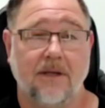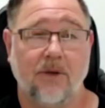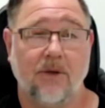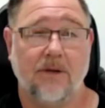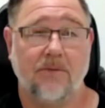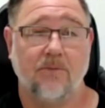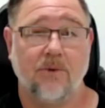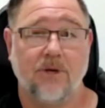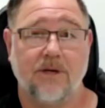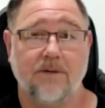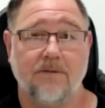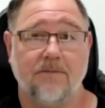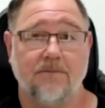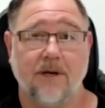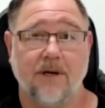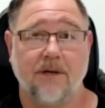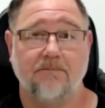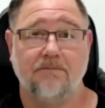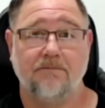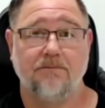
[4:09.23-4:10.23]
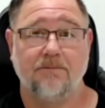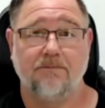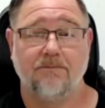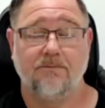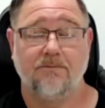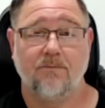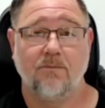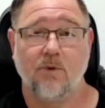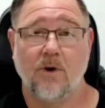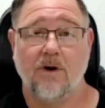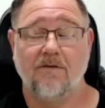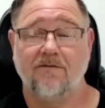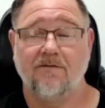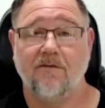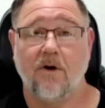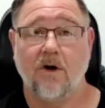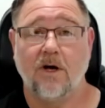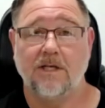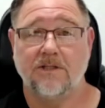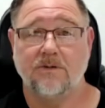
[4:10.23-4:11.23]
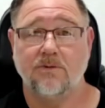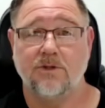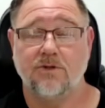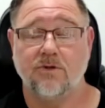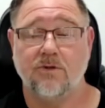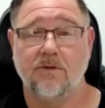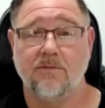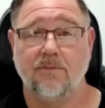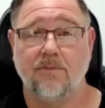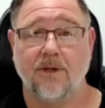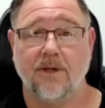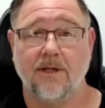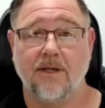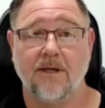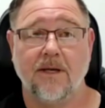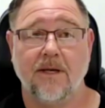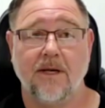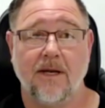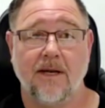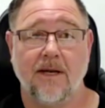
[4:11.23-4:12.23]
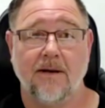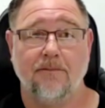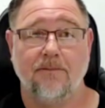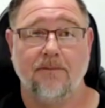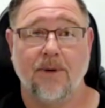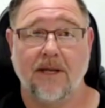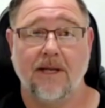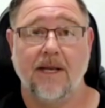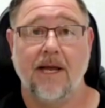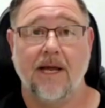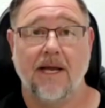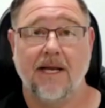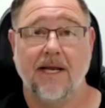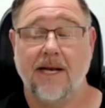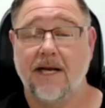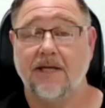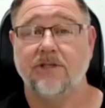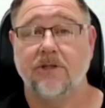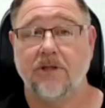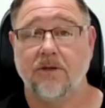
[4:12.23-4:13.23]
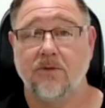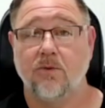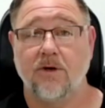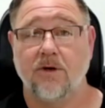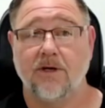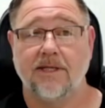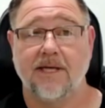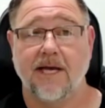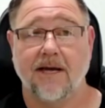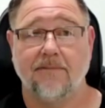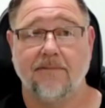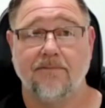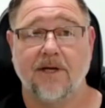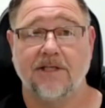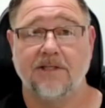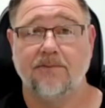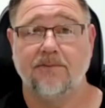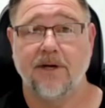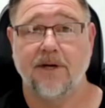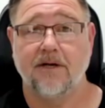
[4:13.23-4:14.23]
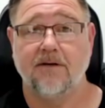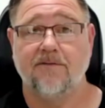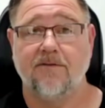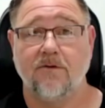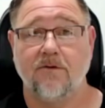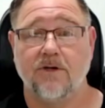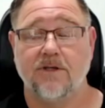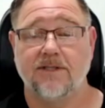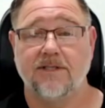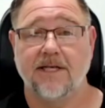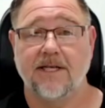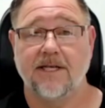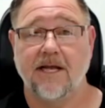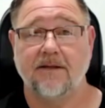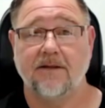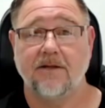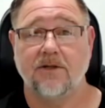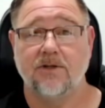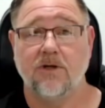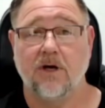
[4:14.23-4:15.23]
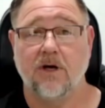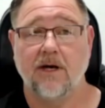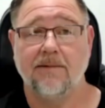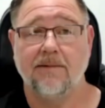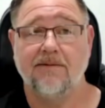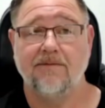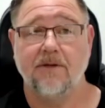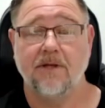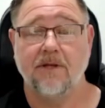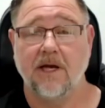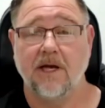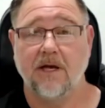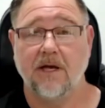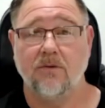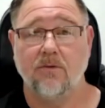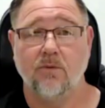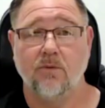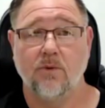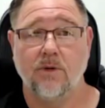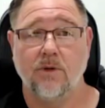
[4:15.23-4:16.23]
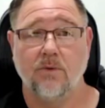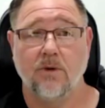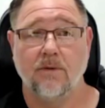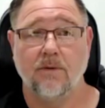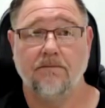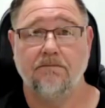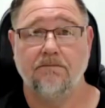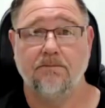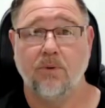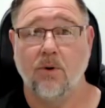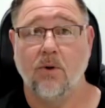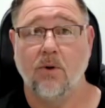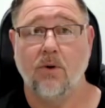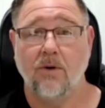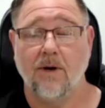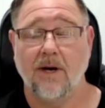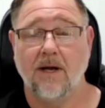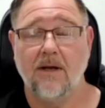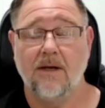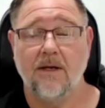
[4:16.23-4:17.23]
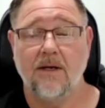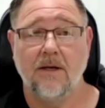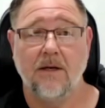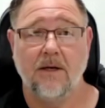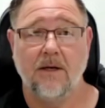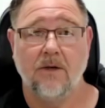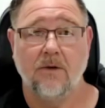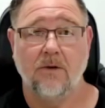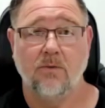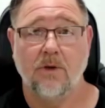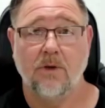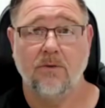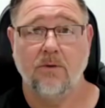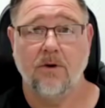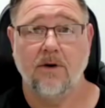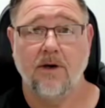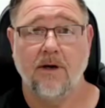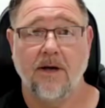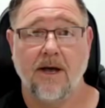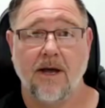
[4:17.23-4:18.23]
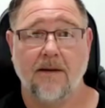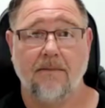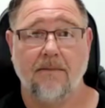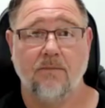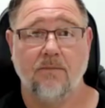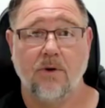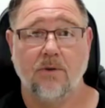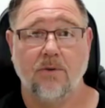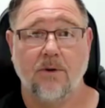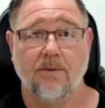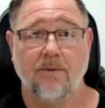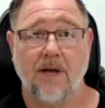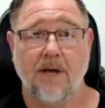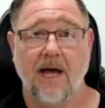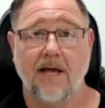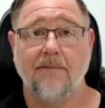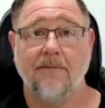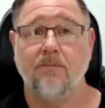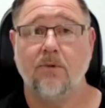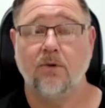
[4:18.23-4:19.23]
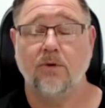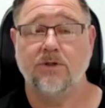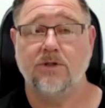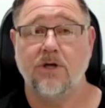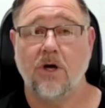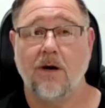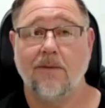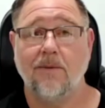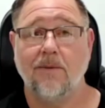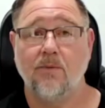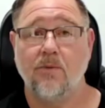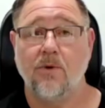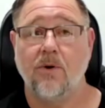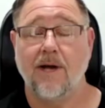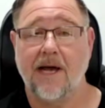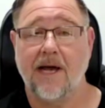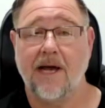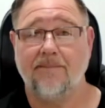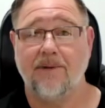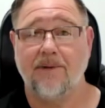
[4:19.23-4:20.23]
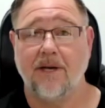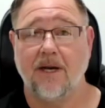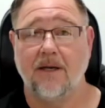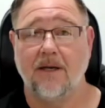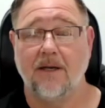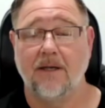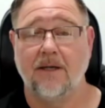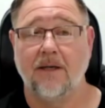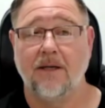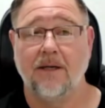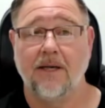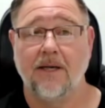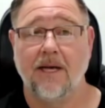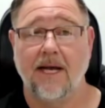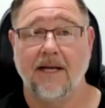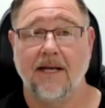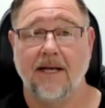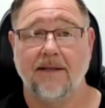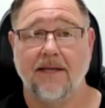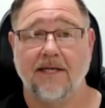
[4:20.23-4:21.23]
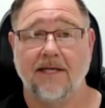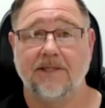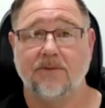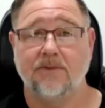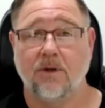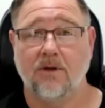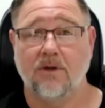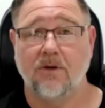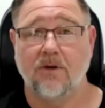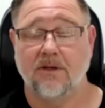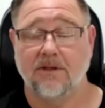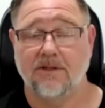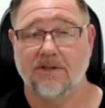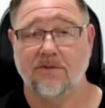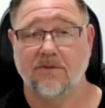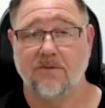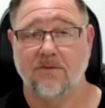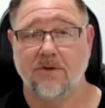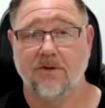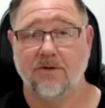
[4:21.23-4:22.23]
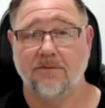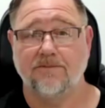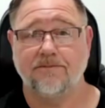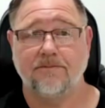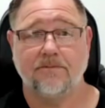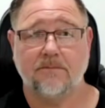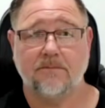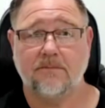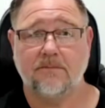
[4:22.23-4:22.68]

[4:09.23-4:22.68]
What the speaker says: when we were advised we shouldn't be, but it actually worked out much better for us. And at the time, even though we were poorer, we were had more time and we were happier, and that's what got us through.